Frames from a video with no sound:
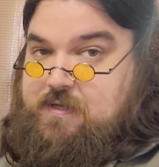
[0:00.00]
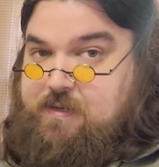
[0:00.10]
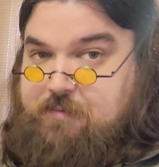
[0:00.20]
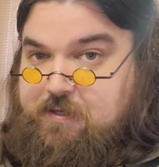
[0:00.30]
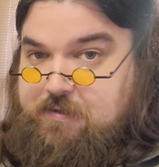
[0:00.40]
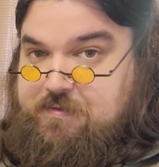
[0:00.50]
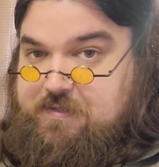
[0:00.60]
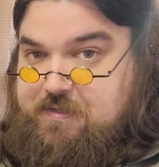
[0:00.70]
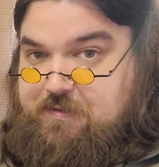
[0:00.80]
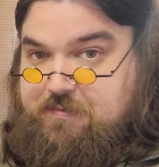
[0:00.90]
I'm not
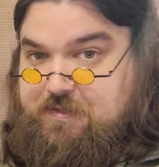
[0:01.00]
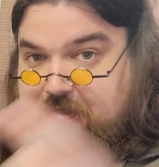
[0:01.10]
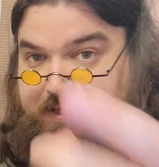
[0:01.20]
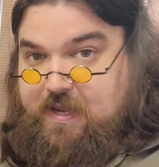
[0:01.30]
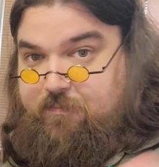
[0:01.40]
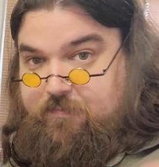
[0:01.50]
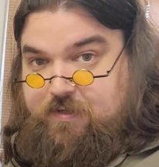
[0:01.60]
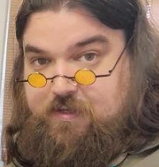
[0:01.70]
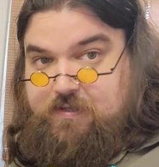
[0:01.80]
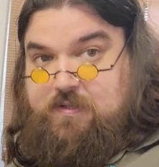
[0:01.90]
used to using the
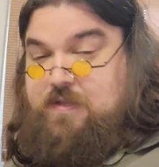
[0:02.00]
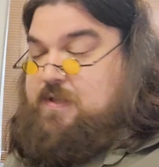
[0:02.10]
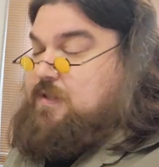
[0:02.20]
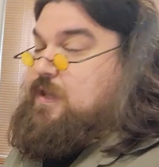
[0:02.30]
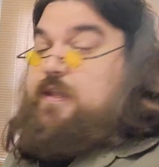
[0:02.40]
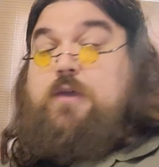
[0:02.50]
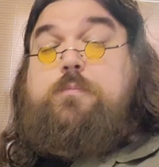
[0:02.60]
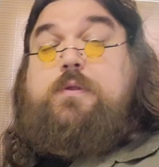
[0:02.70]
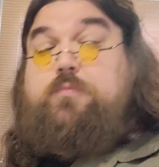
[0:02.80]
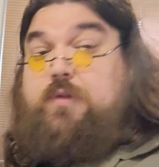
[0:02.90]
camera. Like, it
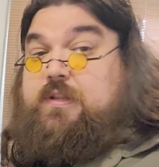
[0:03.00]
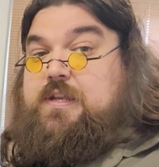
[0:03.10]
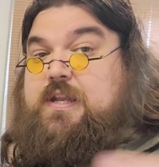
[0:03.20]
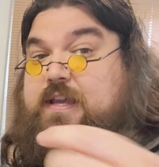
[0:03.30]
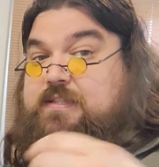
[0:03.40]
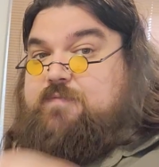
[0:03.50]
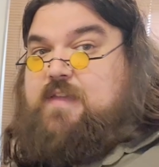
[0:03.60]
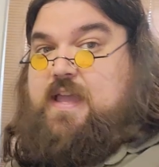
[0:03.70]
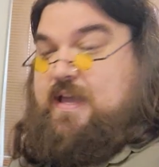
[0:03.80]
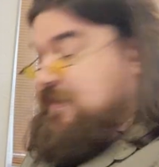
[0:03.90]
would be really nice if
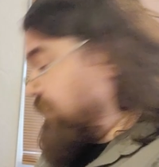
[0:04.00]
they had,